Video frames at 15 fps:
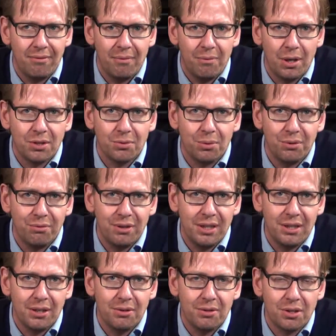watch all the
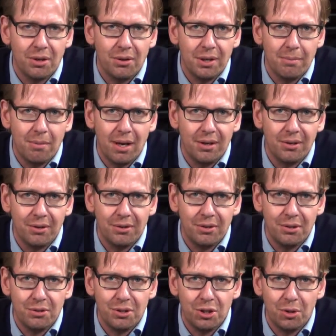videos on demand
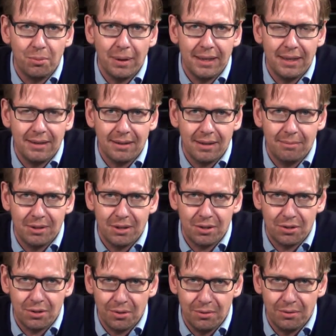on YouTube anytime
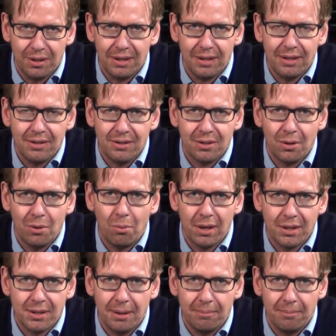soon. So watch